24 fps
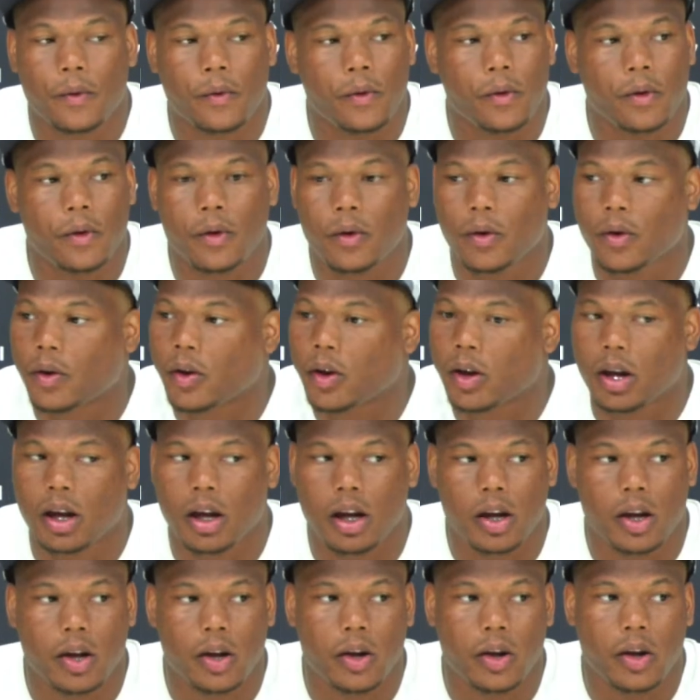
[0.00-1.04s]
Khalil Herbert
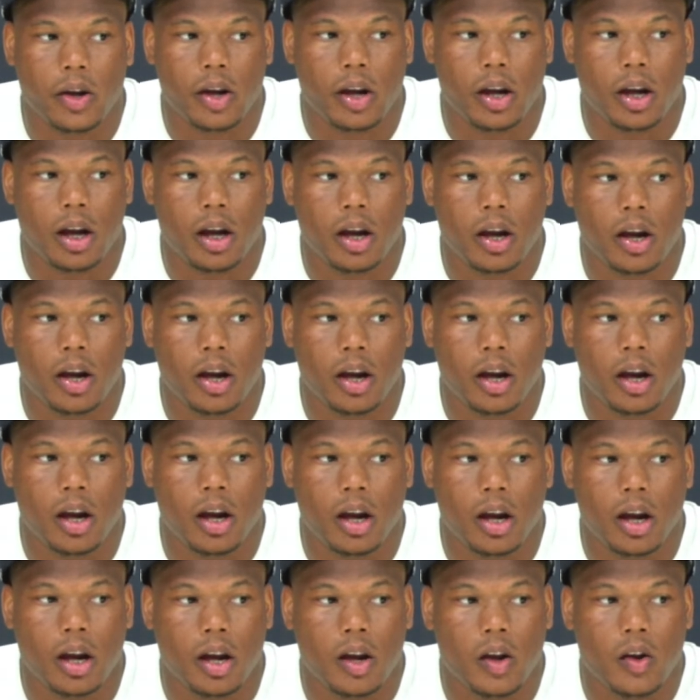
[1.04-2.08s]
all good? We
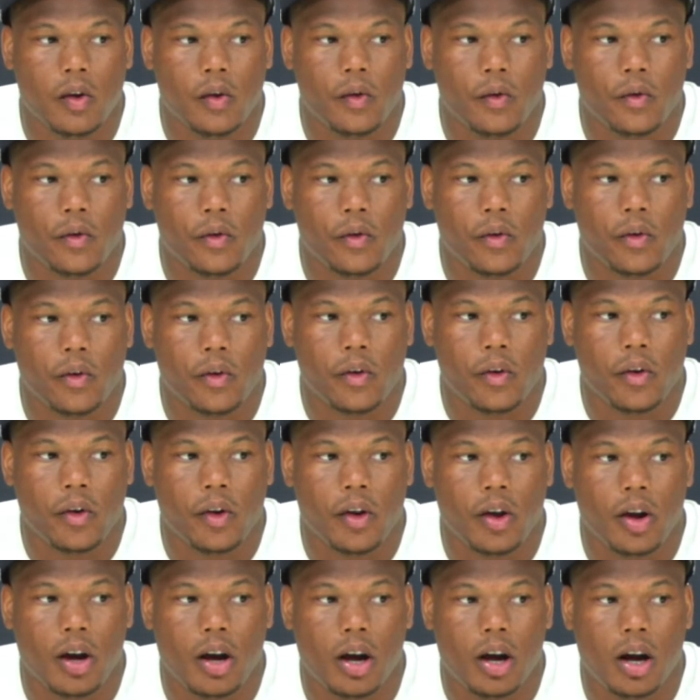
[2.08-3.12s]
saw him get carted off
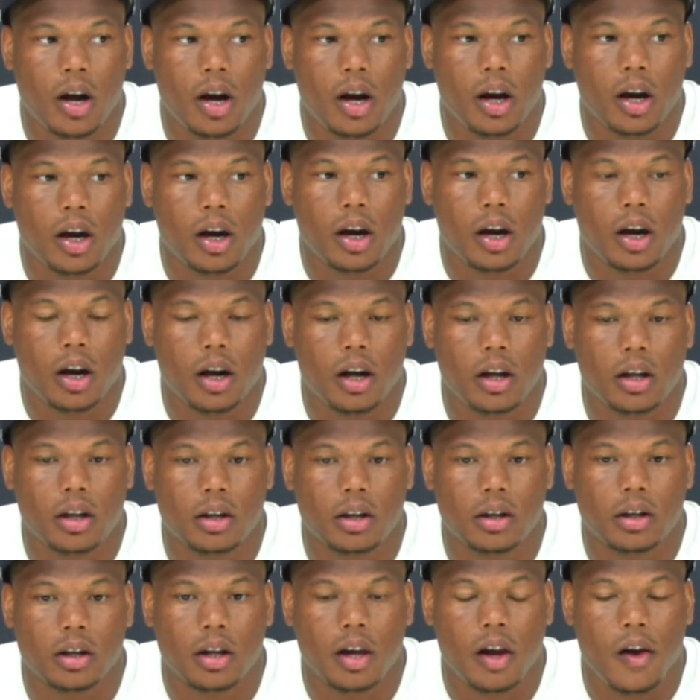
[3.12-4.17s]
yesterday, then he was back
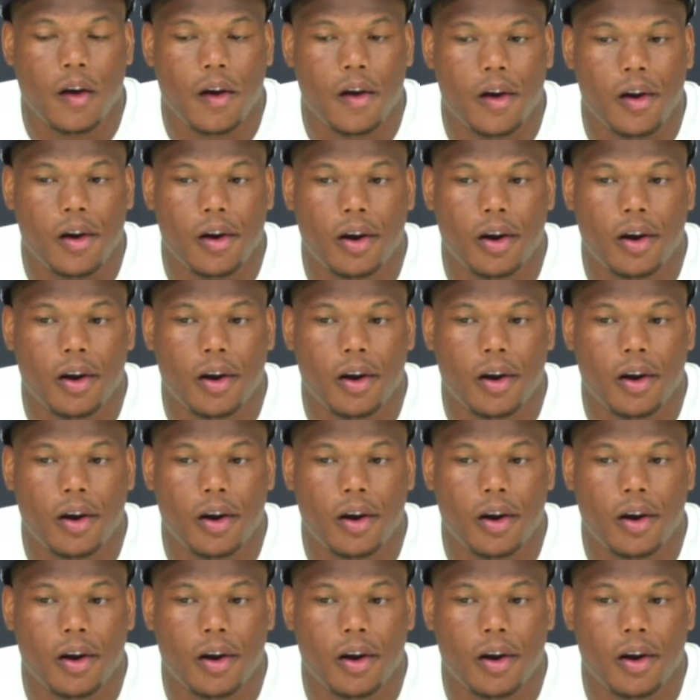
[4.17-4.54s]
out there today.